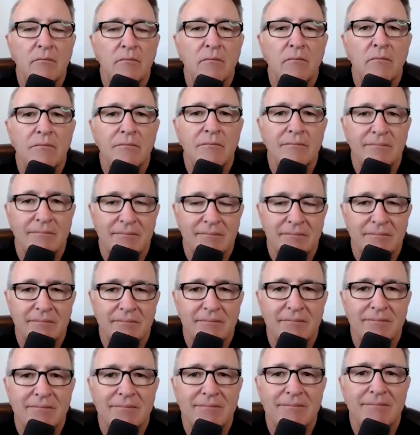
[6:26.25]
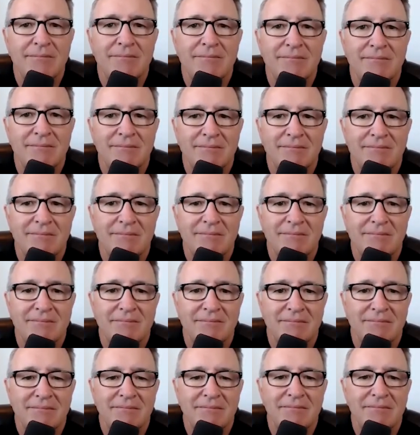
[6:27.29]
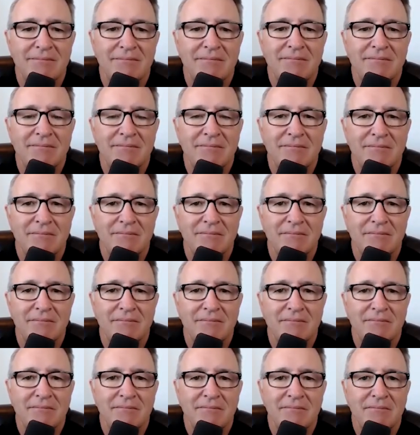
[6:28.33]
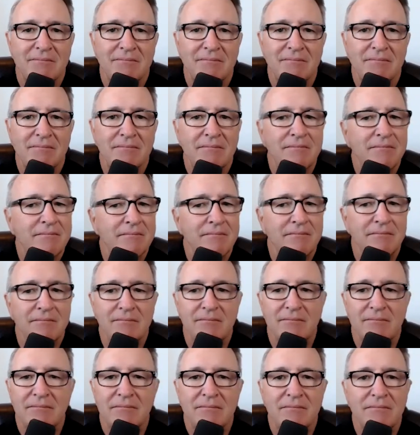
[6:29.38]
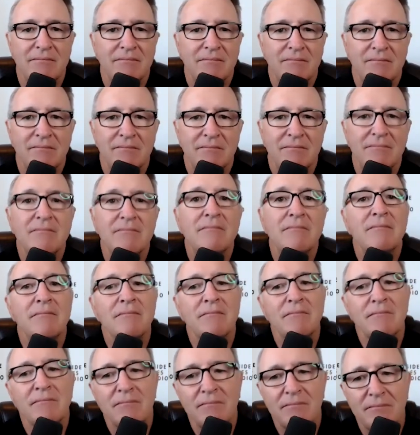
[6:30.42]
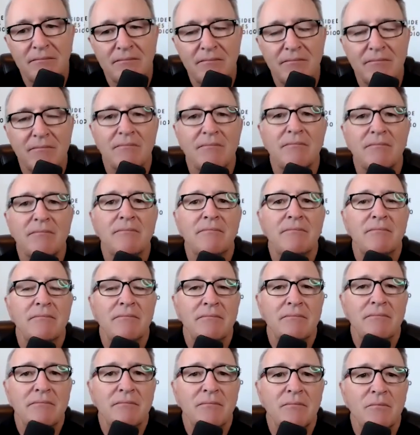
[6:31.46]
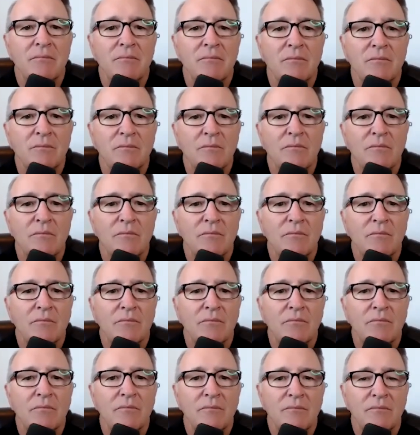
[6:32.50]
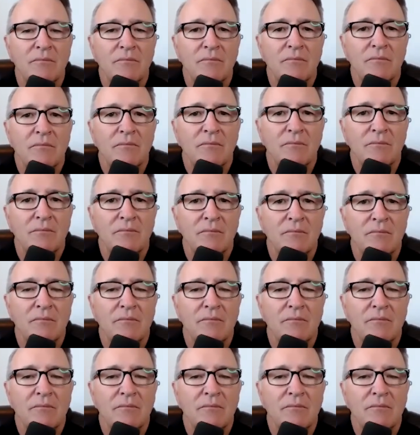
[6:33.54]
(silent)